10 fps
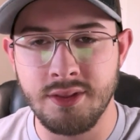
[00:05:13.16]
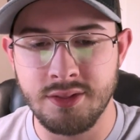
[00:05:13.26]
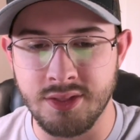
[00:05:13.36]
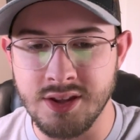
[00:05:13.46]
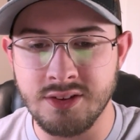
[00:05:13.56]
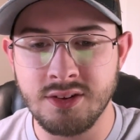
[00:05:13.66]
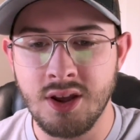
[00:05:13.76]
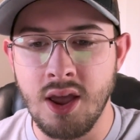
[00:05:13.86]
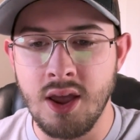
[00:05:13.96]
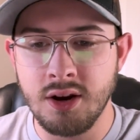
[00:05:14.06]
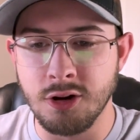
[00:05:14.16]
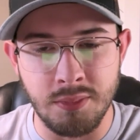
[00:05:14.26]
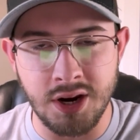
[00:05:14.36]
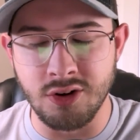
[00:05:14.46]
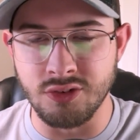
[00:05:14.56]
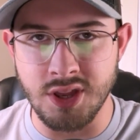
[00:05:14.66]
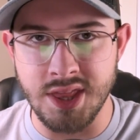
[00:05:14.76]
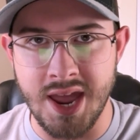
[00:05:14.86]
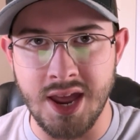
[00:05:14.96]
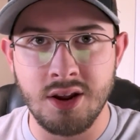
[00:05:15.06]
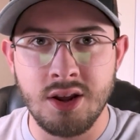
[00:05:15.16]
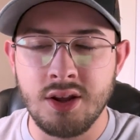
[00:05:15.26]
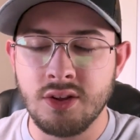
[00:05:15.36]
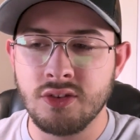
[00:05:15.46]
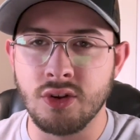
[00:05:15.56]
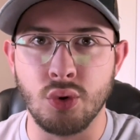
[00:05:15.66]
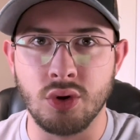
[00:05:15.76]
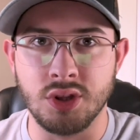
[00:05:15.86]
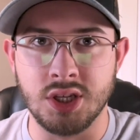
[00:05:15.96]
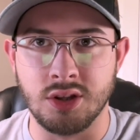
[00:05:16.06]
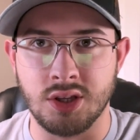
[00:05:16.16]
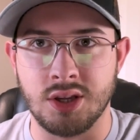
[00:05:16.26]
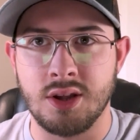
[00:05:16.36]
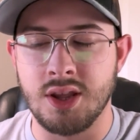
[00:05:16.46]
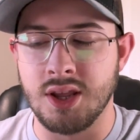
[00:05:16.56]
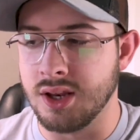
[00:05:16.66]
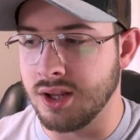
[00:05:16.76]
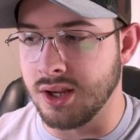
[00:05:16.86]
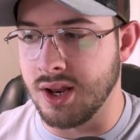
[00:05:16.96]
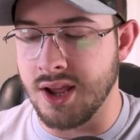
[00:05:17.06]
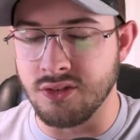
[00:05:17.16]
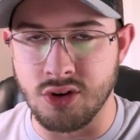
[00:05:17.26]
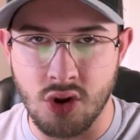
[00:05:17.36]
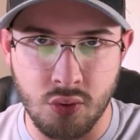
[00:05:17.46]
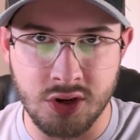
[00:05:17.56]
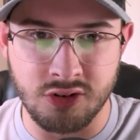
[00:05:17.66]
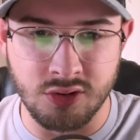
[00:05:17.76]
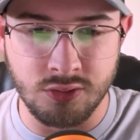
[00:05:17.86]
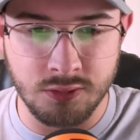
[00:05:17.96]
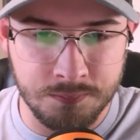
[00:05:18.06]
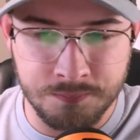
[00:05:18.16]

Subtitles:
this compares to that so cleanly. It has no issues.